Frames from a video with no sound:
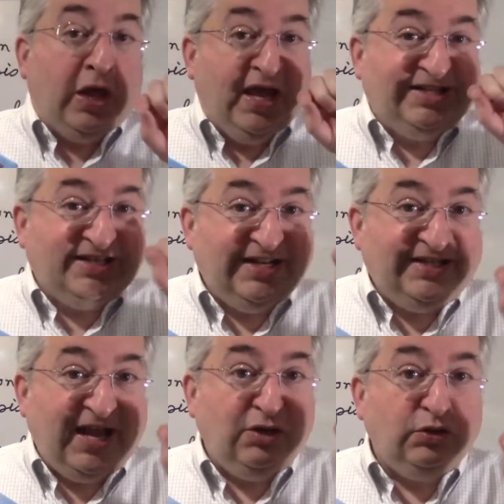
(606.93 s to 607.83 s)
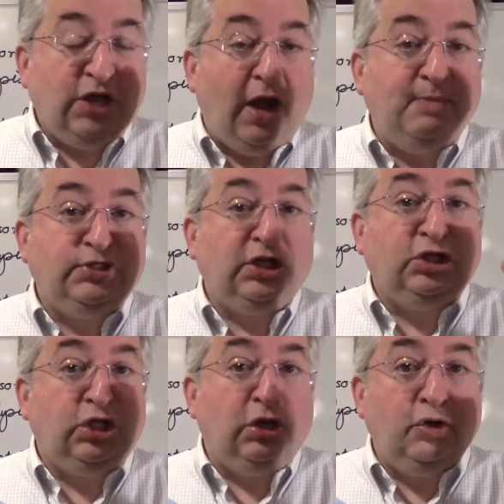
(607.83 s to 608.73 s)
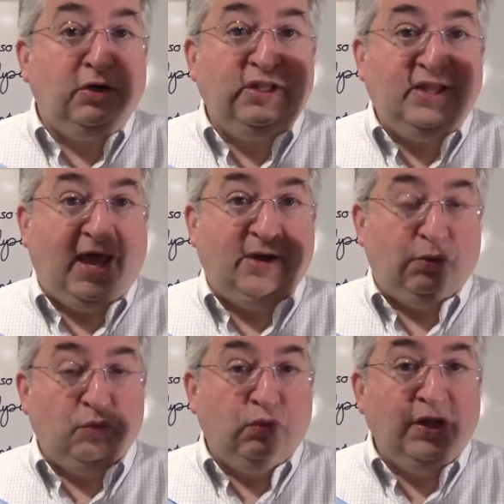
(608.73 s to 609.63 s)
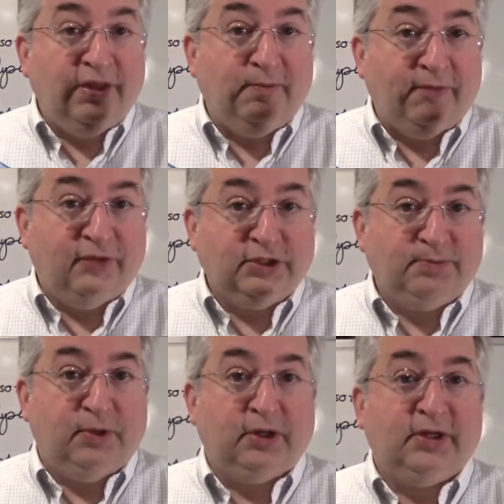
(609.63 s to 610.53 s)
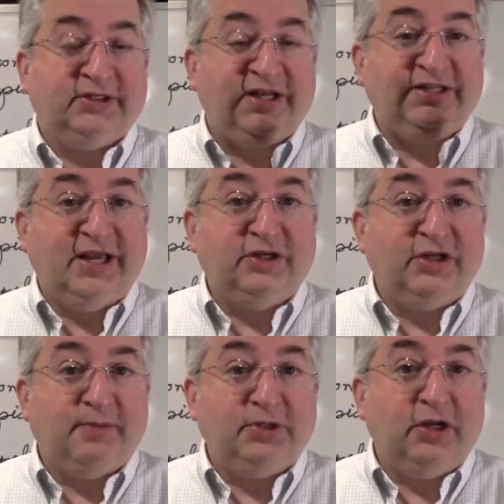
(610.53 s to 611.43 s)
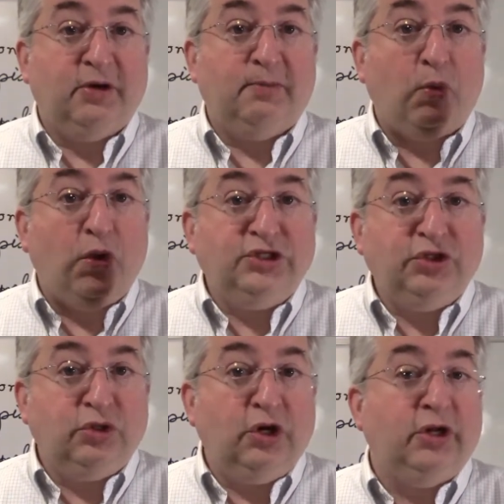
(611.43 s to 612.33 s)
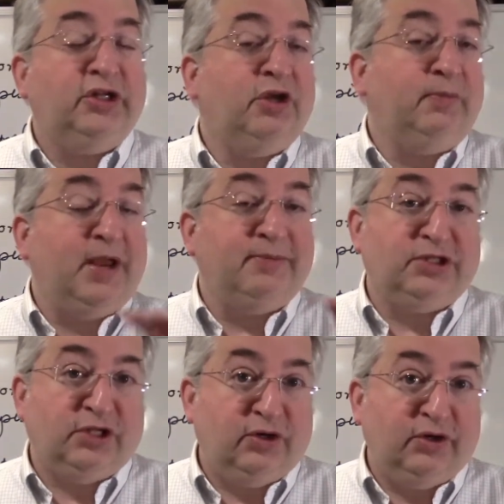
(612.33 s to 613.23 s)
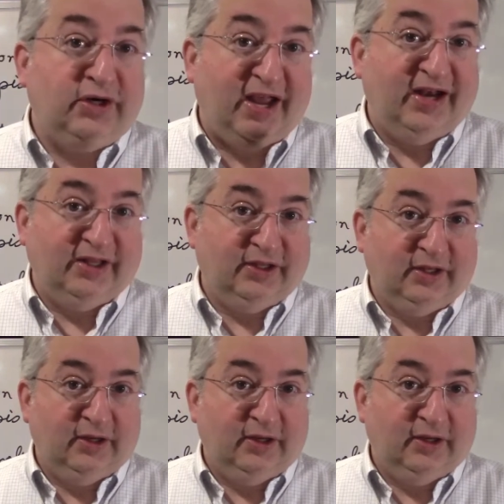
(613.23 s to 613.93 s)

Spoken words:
It's going to take you time to learn that rhythm of this book. It's going to take you time to learn it, but once you learn it, you'll be able to learn anything.